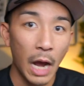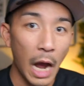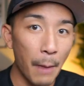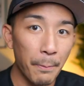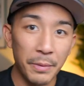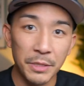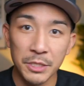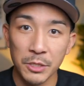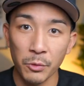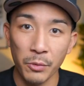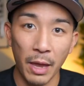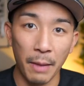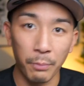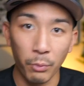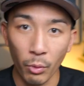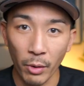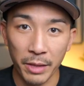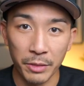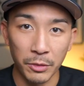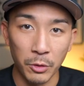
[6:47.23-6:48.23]
up until that
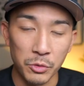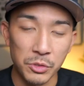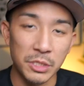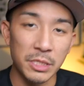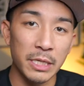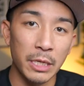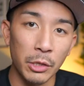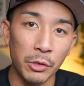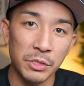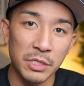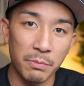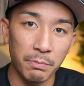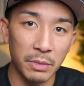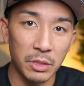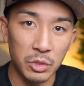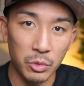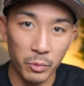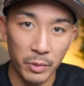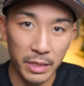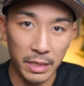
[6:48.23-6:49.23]
point, those years in
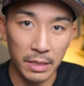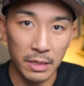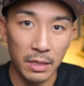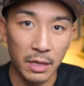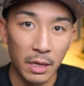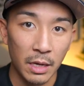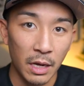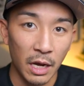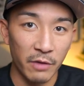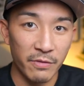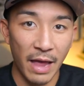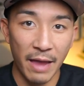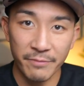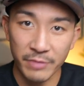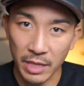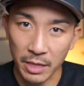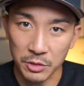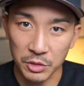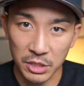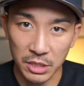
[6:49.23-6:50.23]
between of
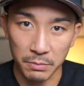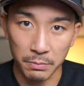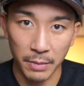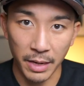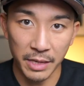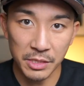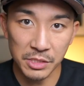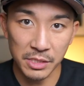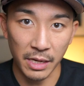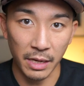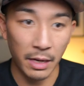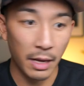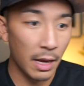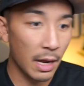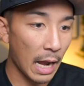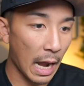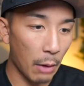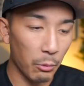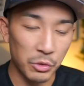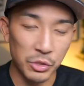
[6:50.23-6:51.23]
having that cheap mindset,
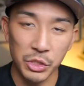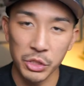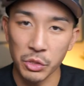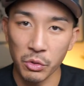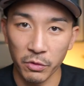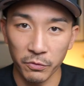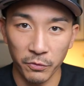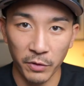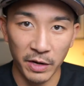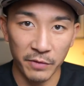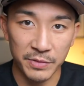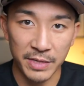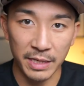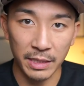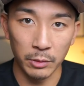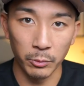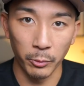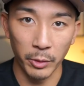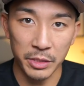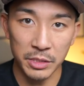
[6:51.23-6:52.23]
I was so afraid of
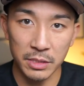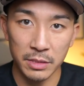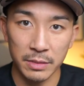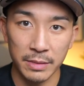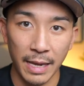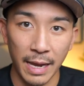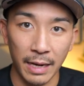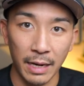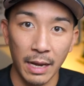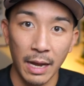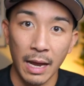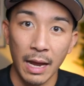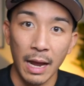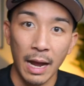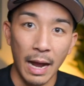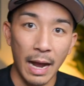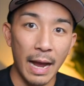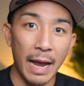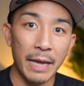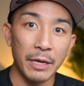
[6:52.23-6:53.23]
taking risks that
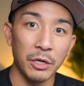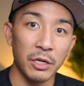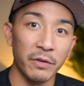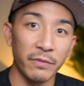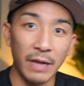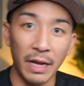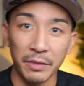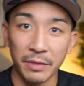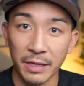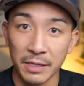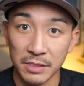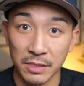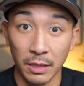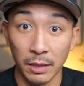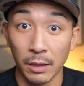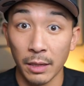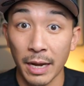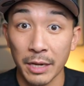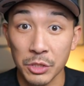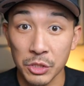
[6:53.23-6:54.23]
I could have got things done
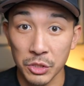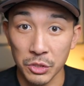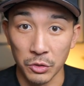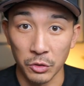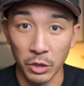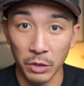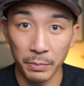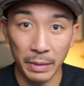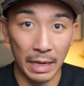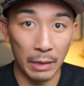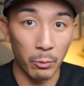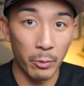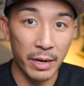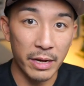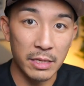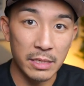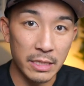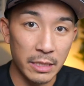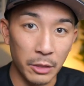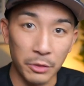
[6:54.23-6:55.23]
a lot sooner, but I
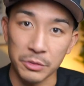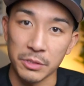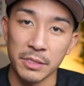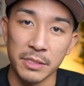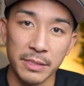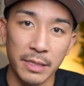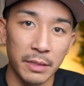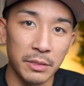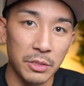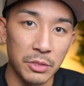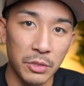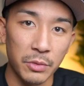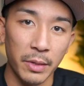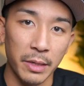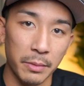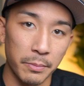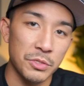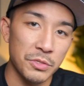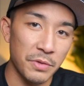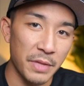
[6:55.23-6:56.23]
waited years instead to do
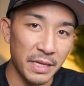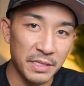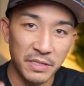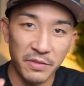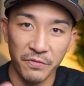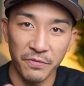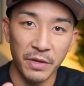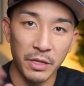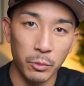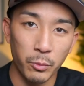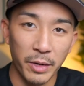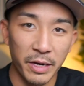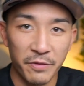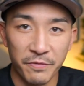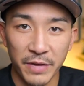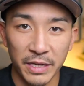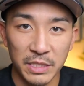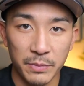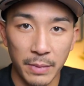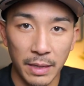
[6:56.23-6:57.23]
it. So that's the fifth way it
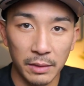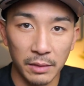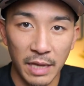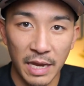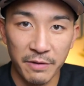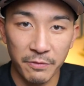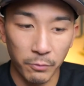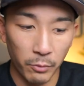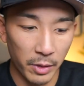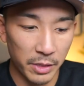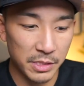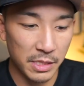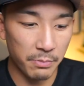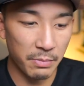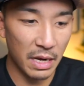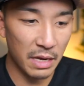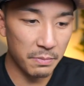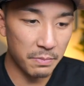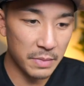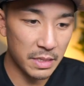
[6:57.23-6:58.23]
affected my life, was it
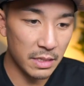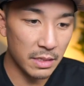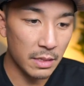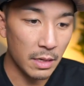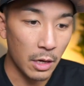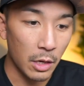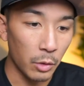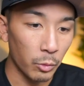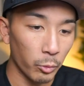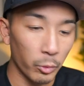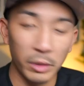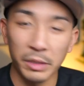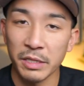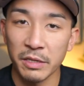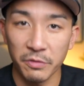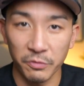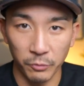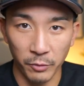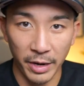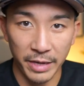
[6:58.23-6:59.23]
made me really
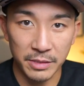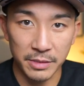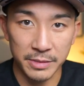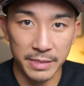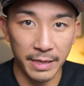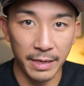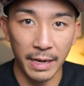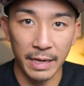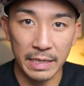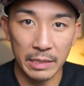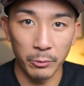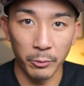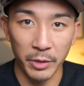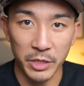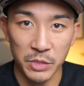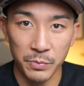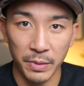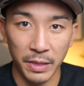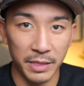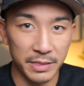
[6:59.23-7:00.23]
afraid to take any
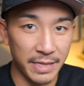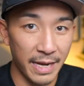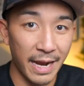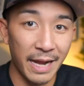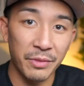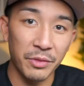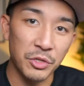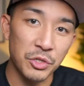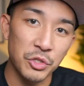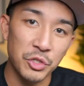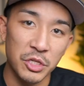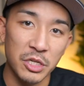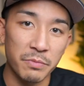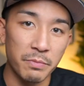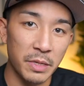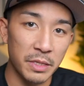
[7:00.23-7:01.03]
risk because I had this cheap